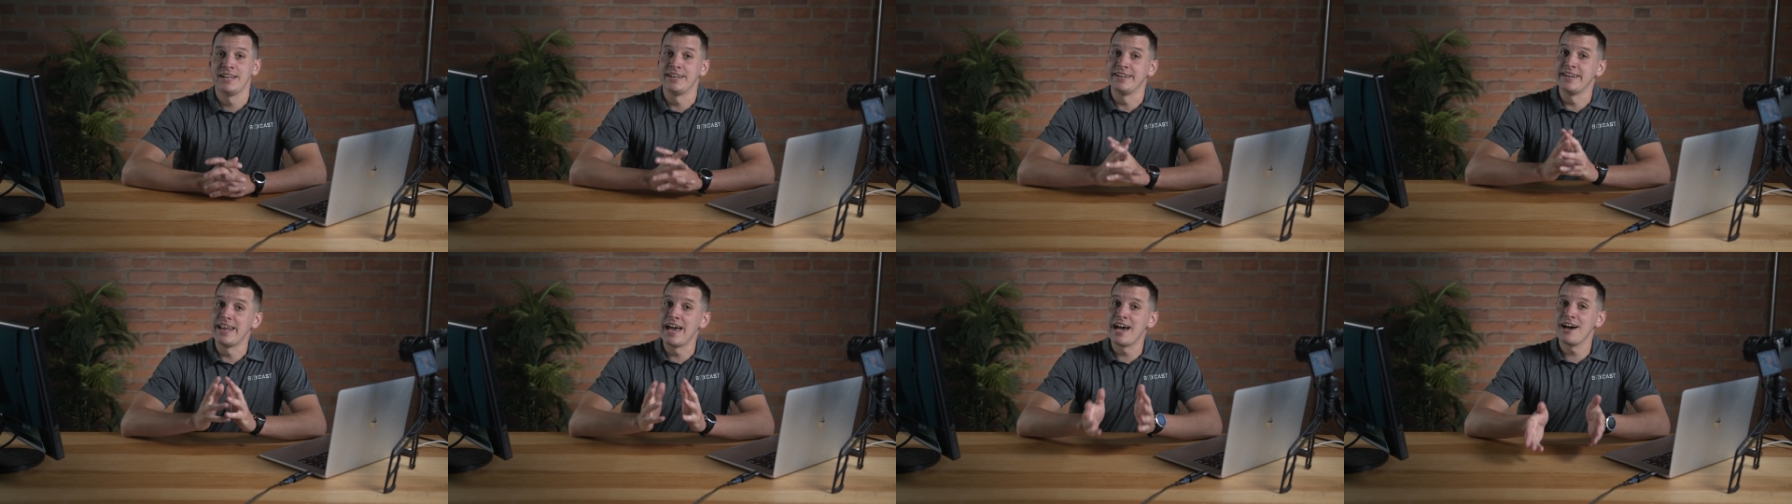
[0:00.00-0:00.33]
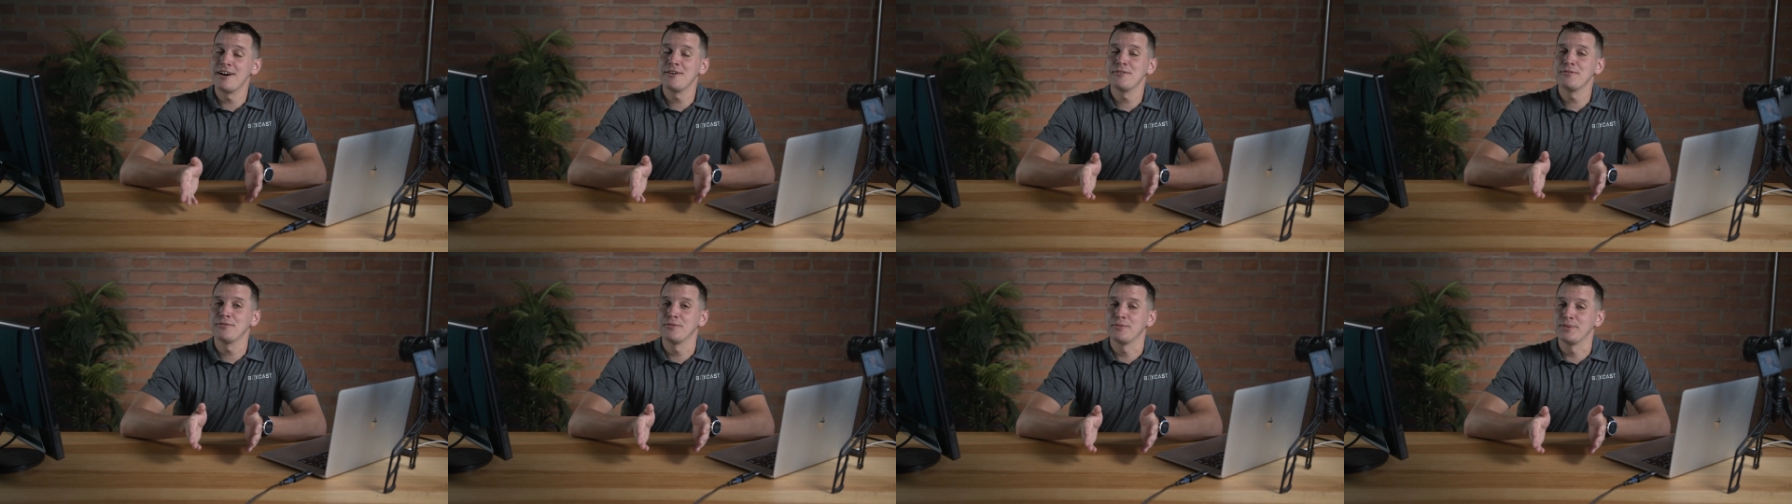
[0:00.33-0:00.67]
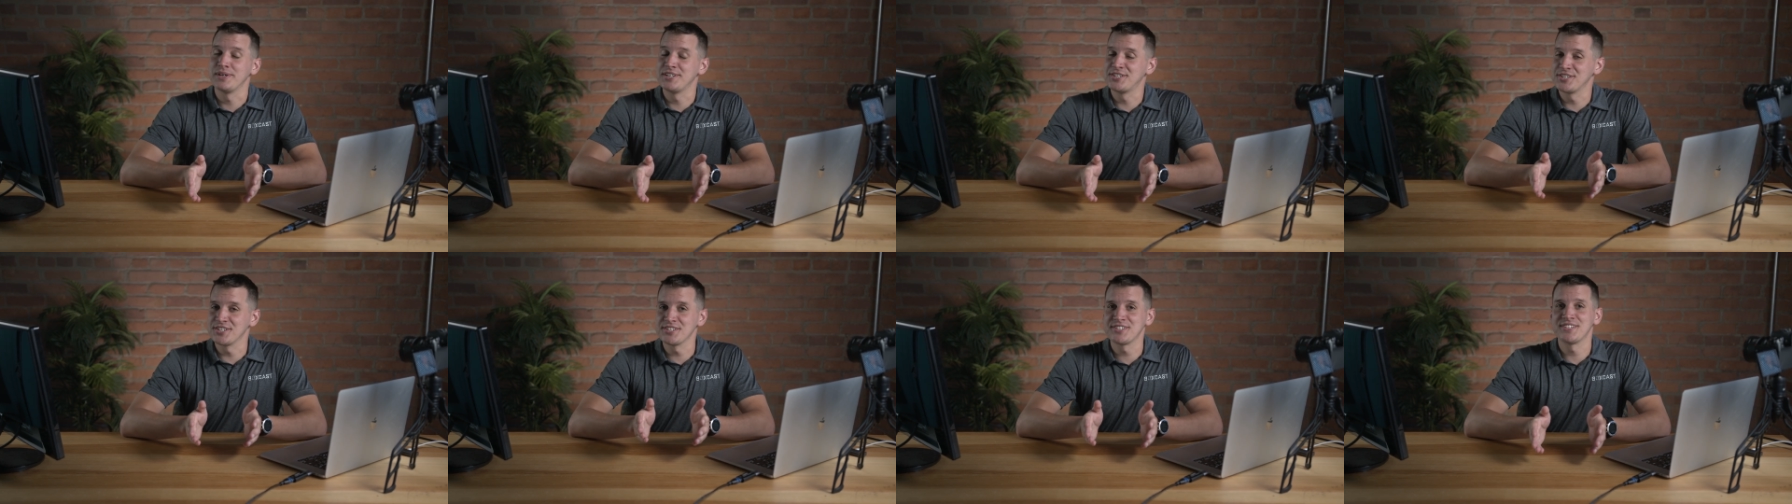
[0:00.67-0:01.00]
Now,
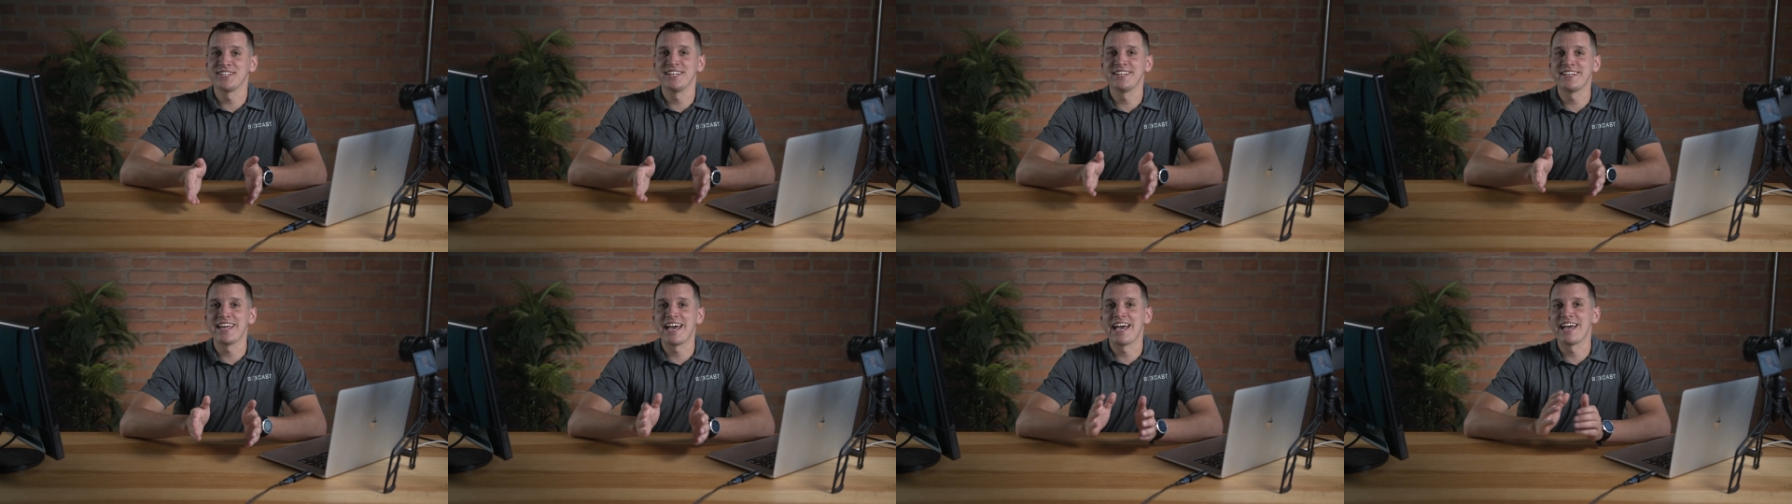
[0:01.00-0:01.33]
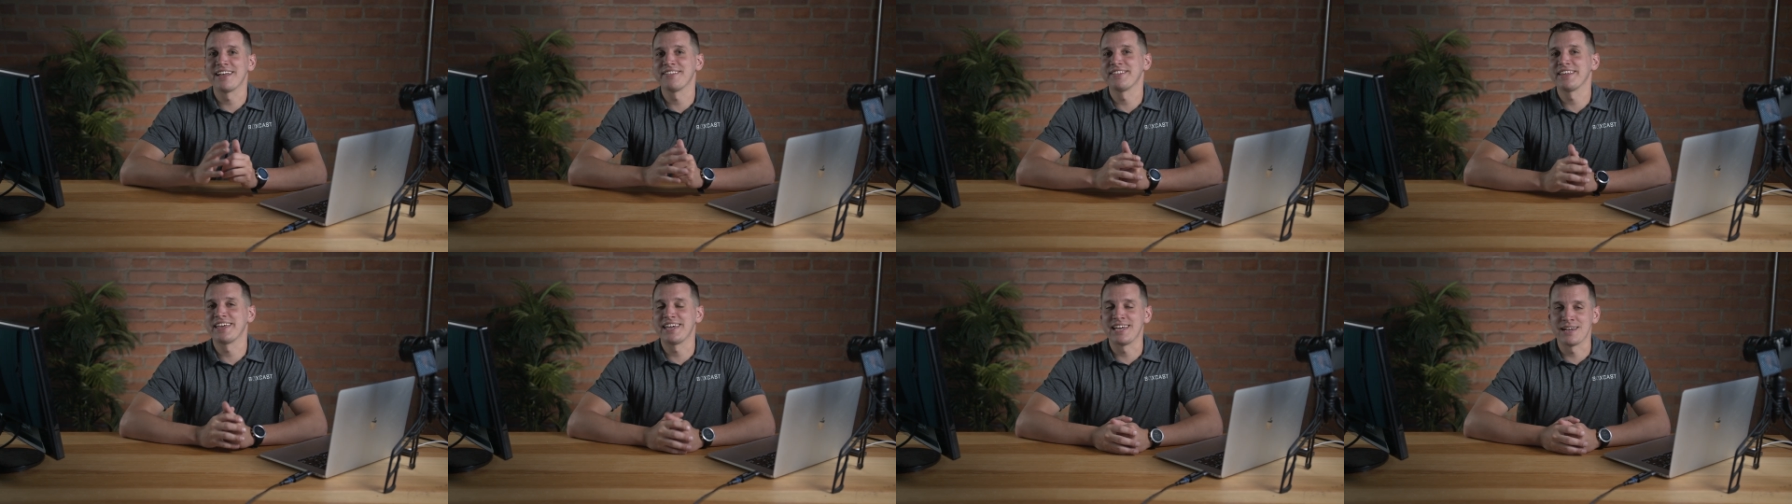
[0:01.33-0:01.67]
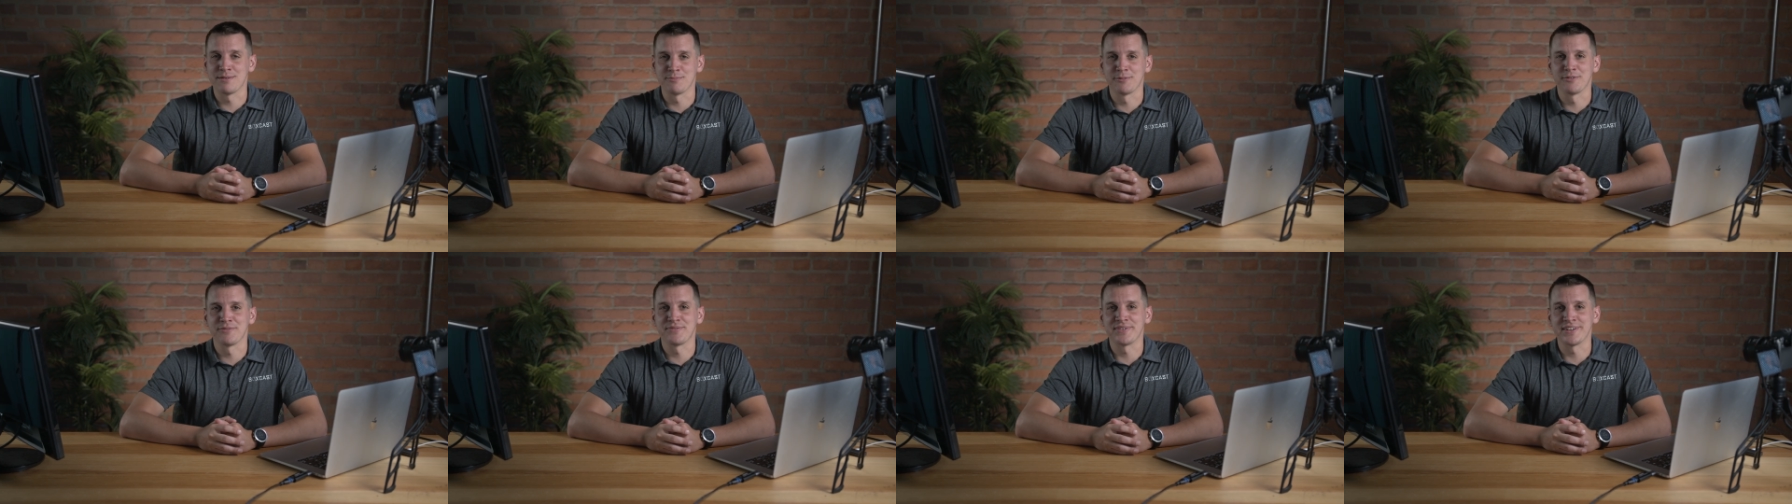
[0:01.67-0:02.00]
we just need to add the
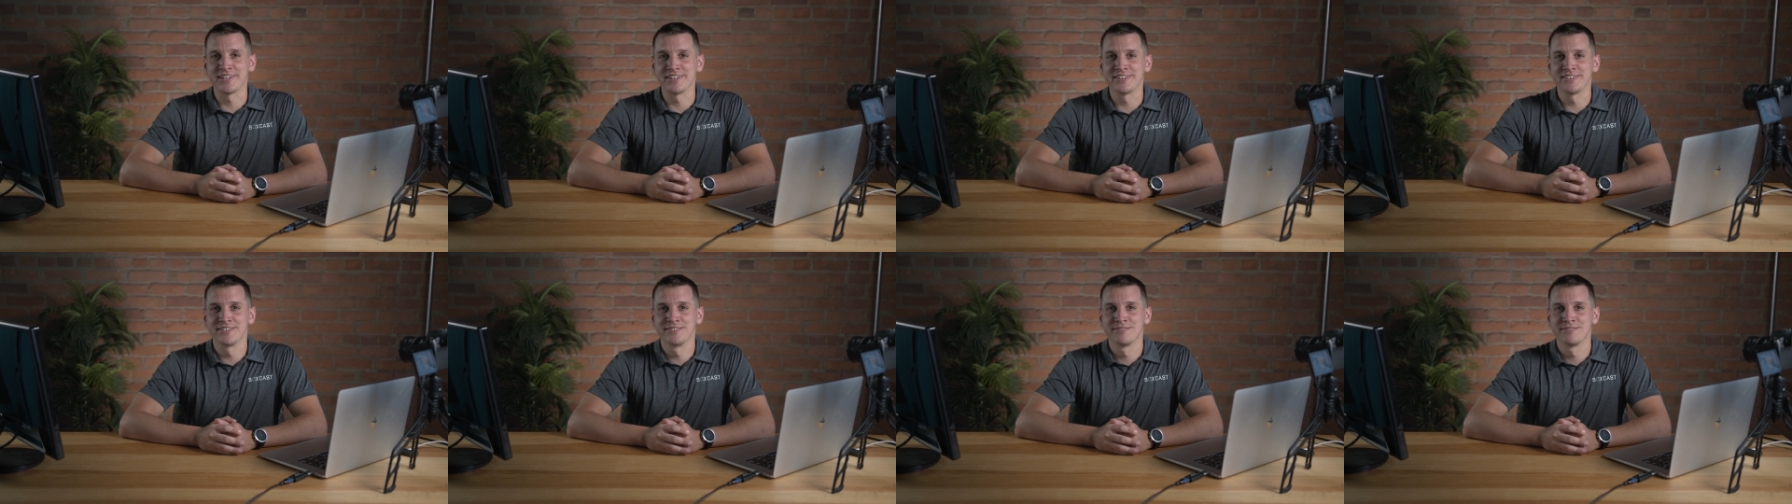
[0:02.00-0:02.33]
camera feed.